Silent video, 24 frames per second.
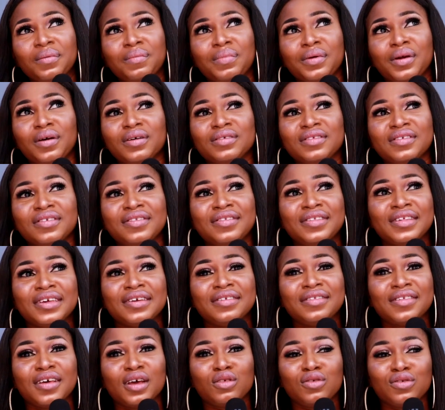because these
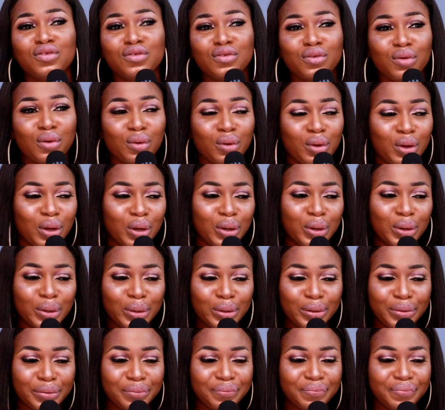things are so
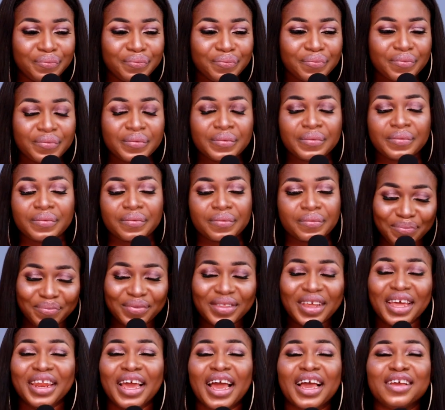good
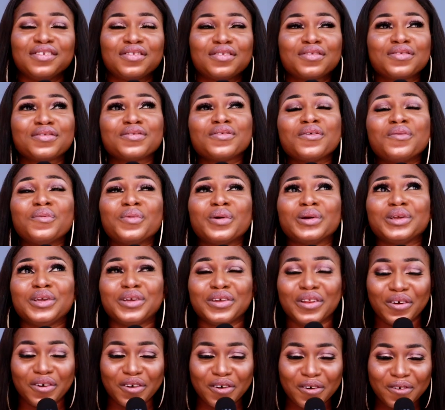that I so
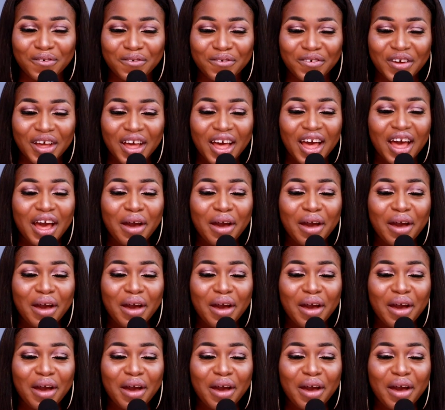much love.